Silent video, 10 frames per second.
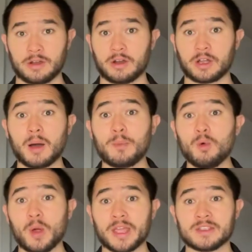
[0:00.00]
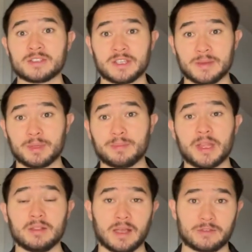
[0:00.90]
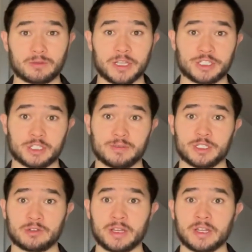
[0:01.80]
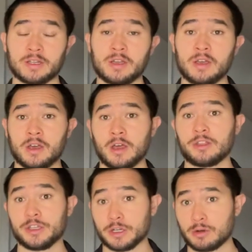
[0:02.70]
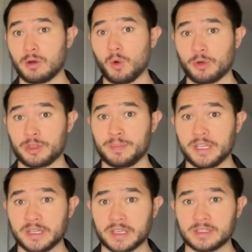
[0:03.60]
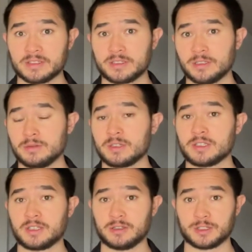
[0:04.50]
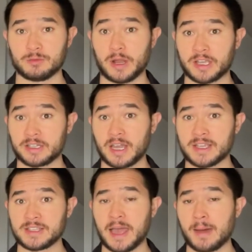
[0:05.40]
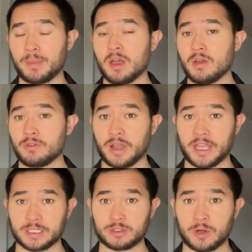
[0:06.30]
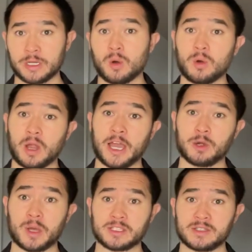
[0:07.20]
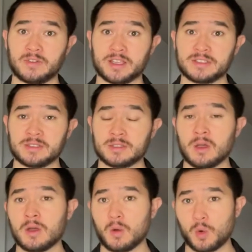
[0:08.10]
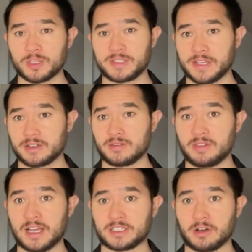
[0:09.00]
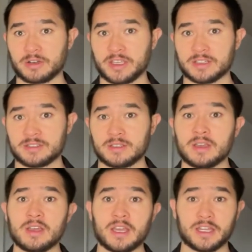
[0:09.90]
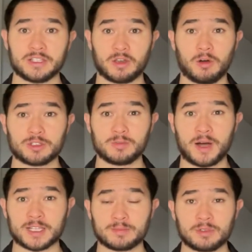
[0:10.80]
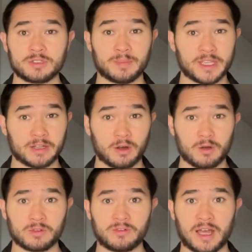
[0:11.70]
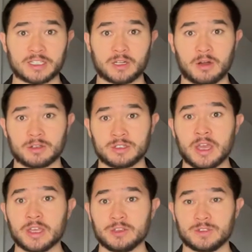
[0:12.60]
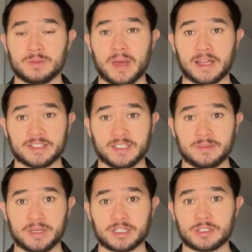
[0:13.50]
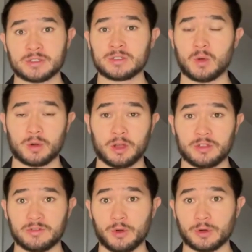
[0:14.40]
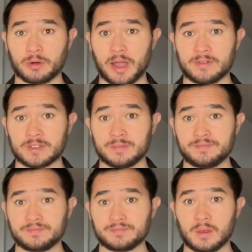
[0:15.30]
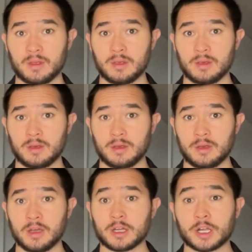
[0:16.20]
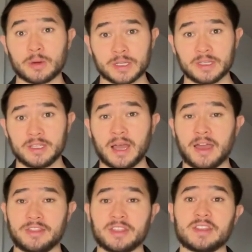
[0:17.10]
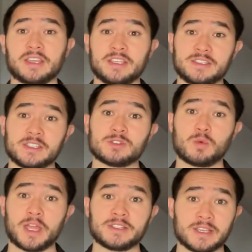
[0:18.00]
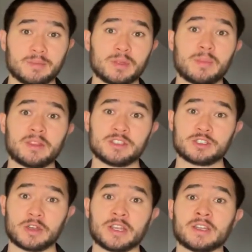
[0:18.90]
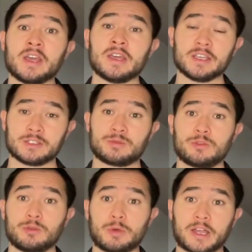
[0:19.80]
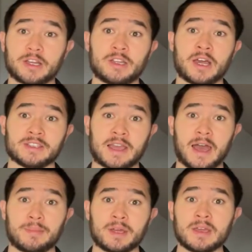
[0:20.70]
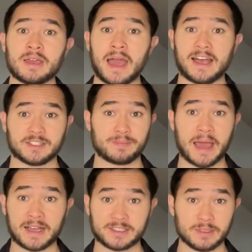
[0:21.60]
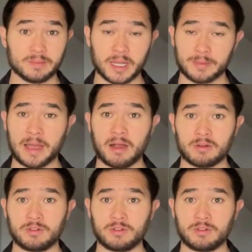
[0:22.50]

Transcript: are a couple ways to implement left-right judgment training. The Neuro-Orthopedic Institute sells the Recognize app for Android or iOS devices or standard flashcard kits. It is also possible to make your own flashcards using magazine pictures or other photographs. Currently, I think the easiest way to implement this training is through the Recognize app, as it packs in many powerful